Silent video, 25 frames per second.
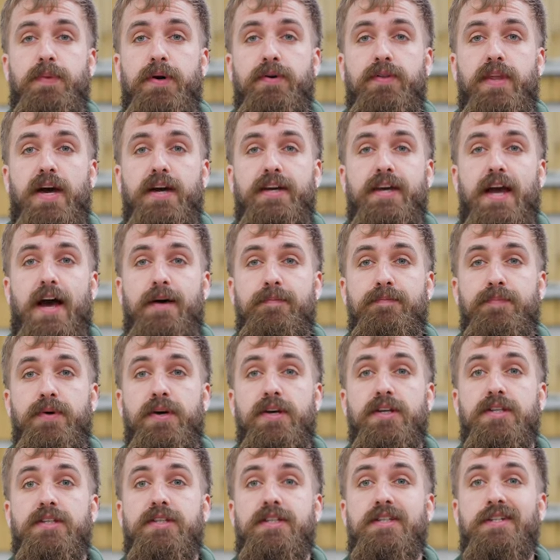built their
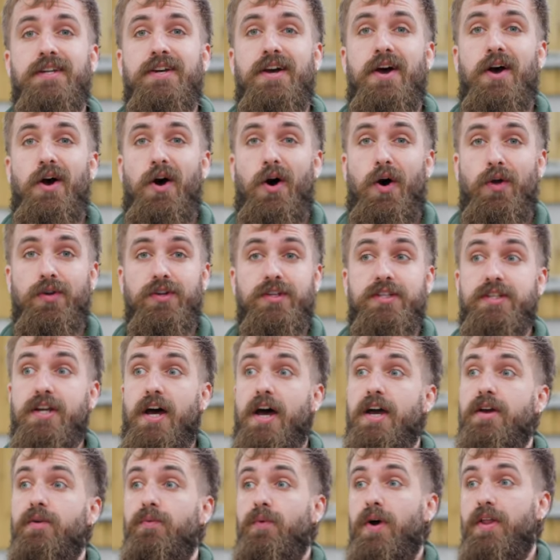campus on
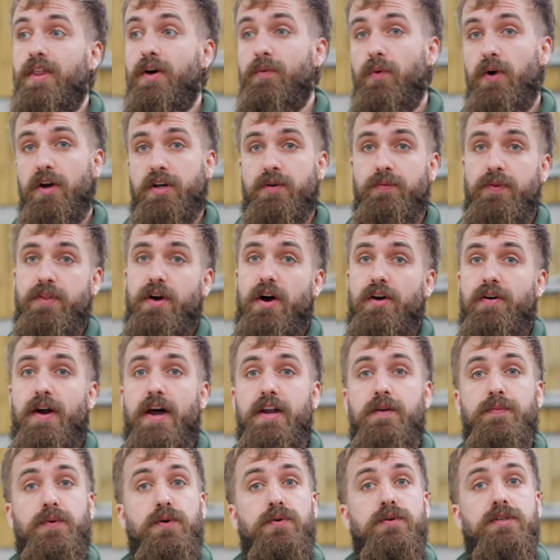site where they're working with our
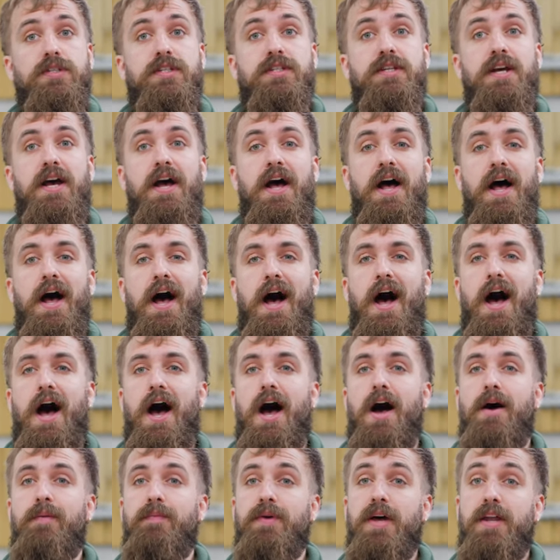animals.
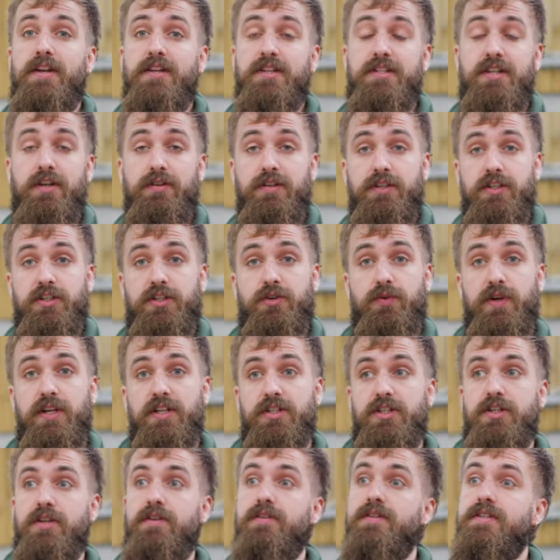And so there's
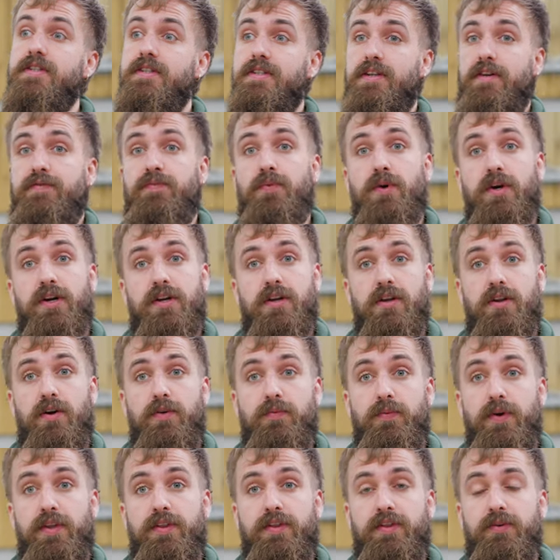degree students and stuff work a
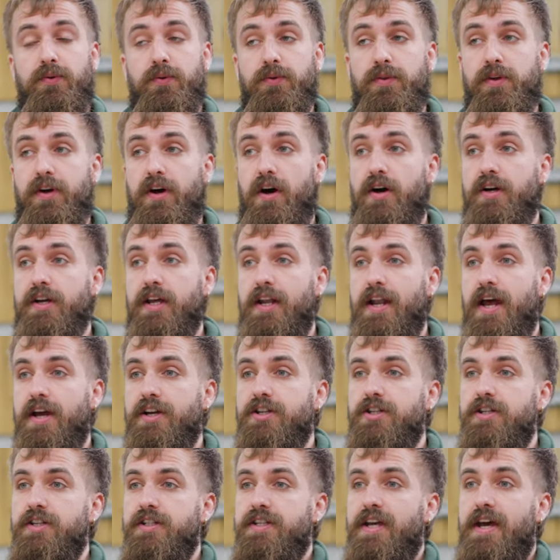lot with all our
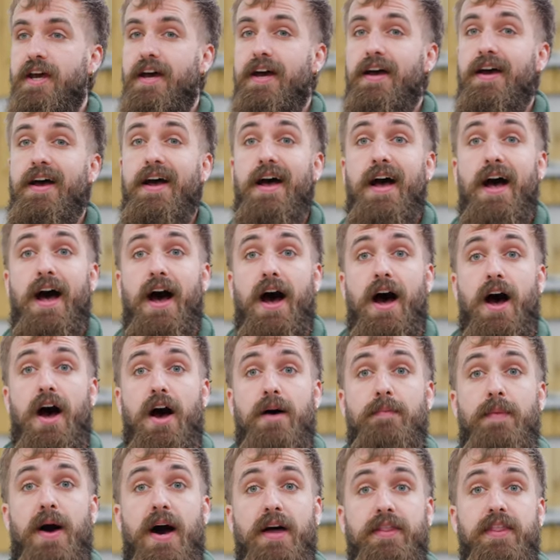collections here.
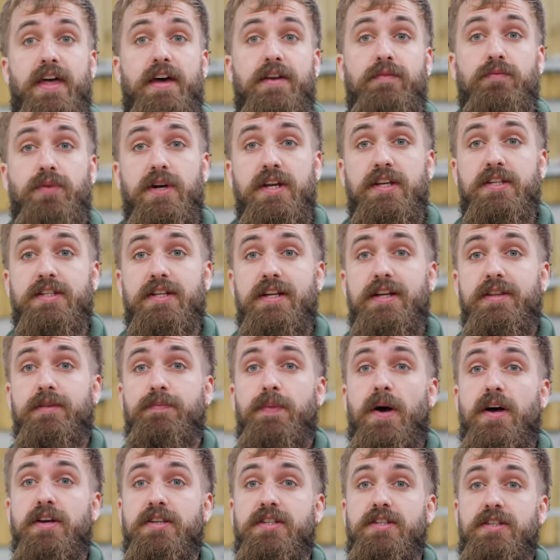And then recently, in
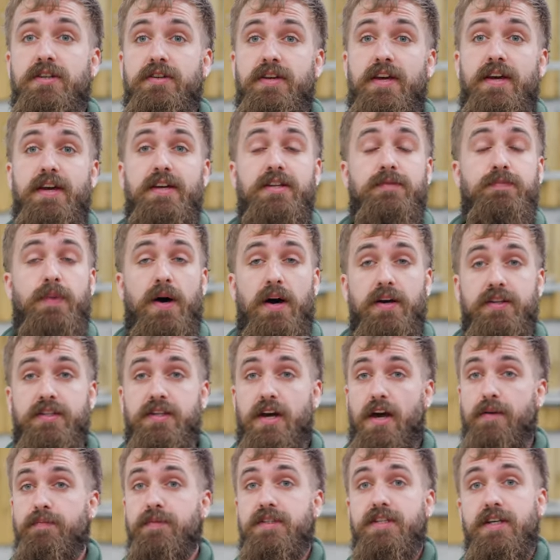the past 2 years,
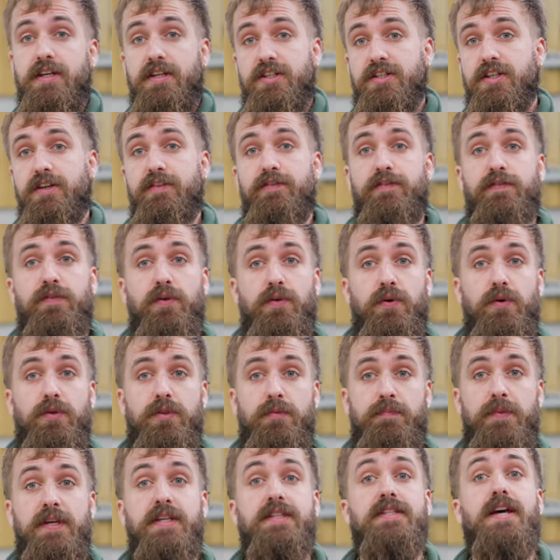part-time teaching
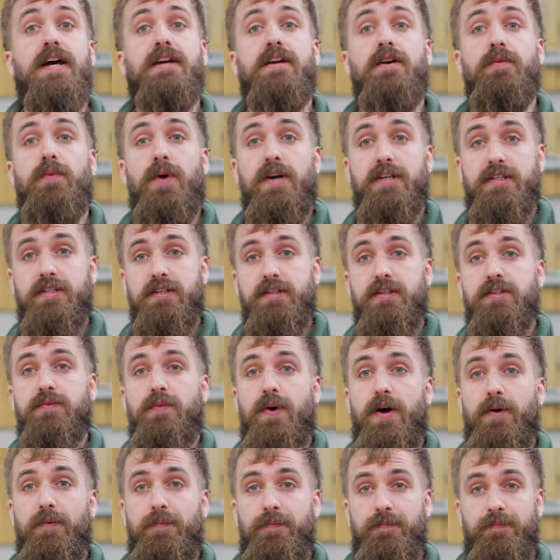for the BTEC at Weston as
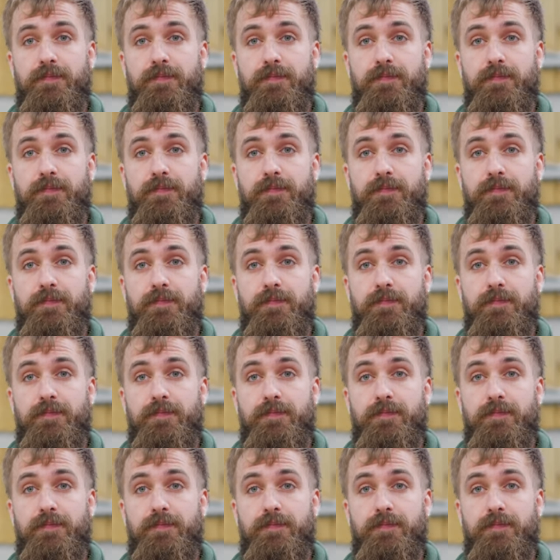well.